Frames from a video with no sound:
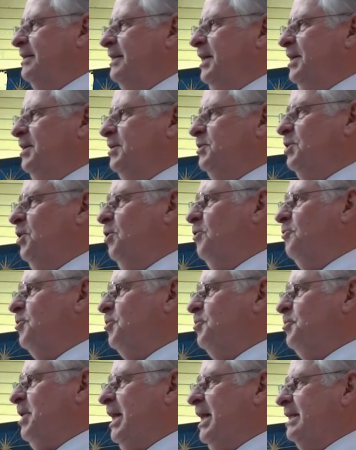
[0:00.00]
and
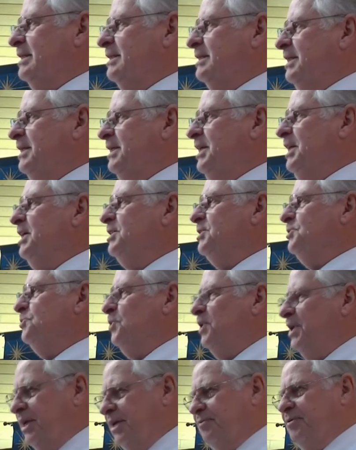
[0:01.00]
overpassing each
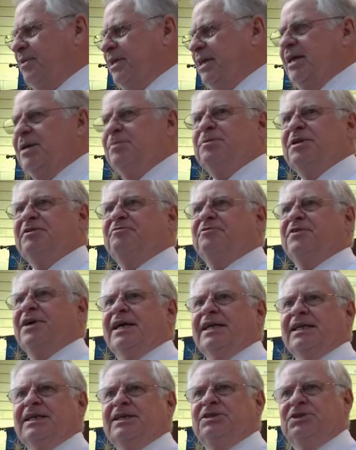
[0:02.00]
one of them, he
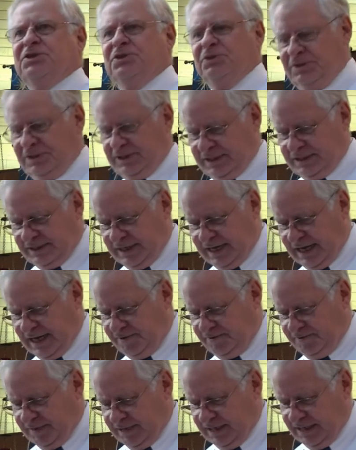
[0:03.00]
finally chooses
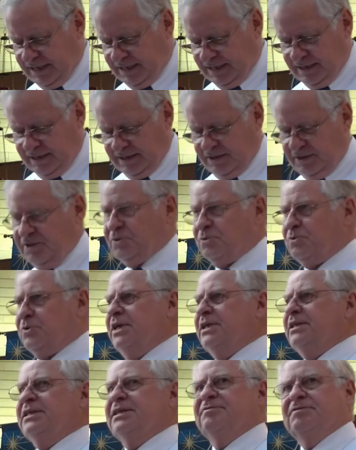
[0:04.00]
David, the, the
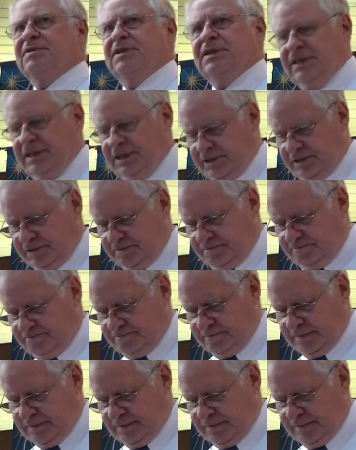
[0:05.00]
runt of the litter.